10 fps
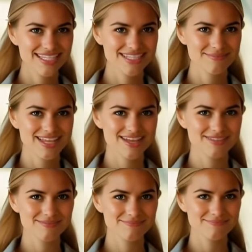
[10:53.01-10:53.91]

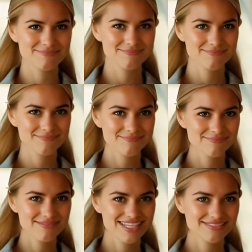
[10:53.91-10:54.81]
email.
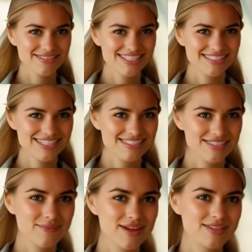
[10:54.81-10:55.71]
It makes us
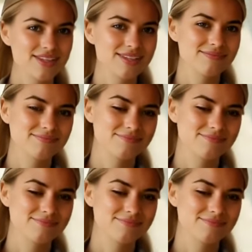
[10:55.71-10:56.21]
smarter.